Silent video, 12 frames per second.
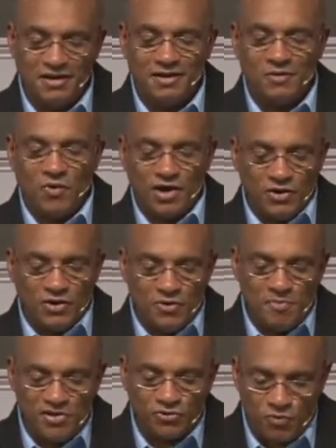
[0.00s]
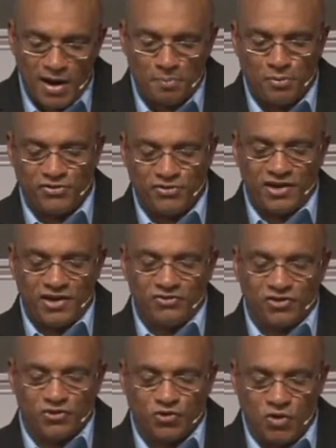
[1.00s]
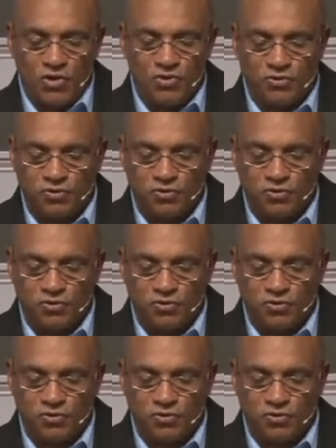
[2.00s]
one who misrepresents the truth.